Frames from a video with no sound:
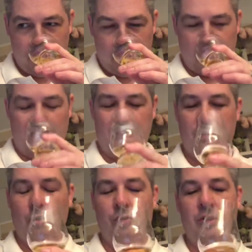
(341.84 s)
That is the
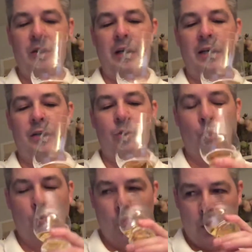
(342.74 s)
underlying note
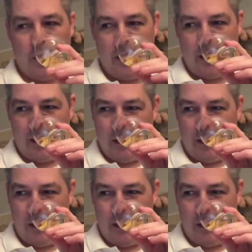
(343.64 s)
going on there.